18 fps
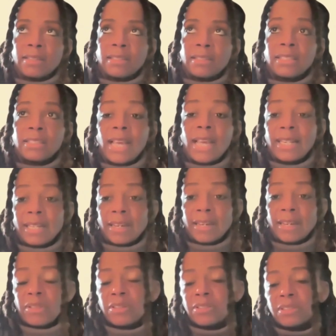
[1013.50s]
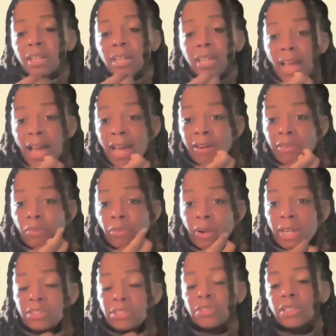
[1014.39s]
state level, there's a lot
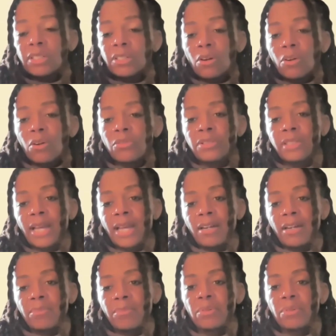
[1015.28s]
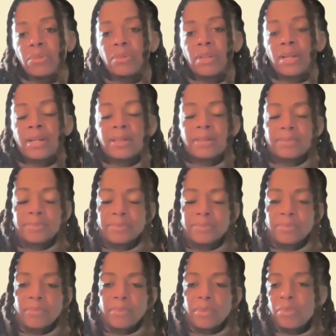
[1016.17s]
of ways you can hold accountable.
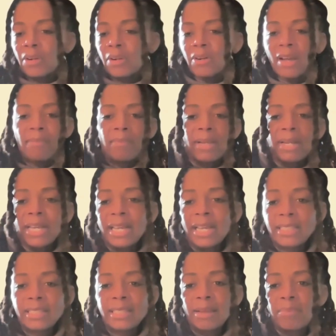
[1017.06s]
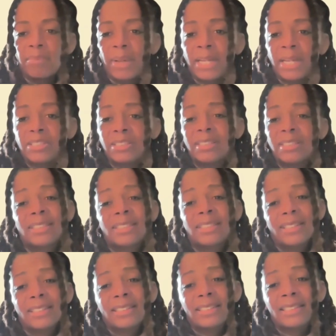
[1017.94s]
We don't have Medicaid expansion
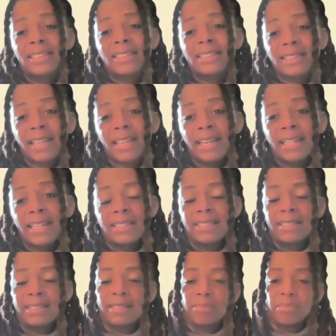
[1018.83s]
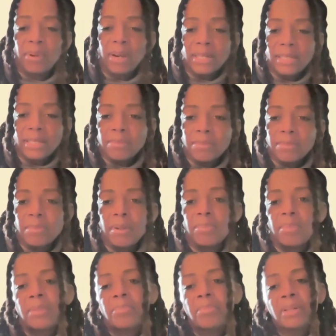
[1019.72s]
still in 10 states.
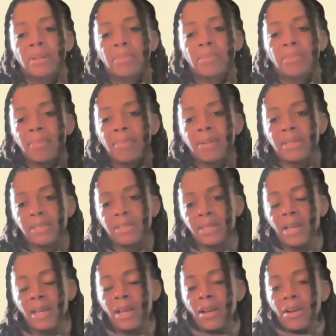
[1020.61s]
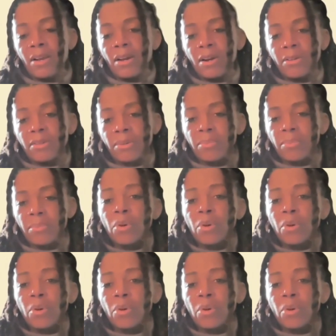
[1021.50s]
Pregnant people and babies are the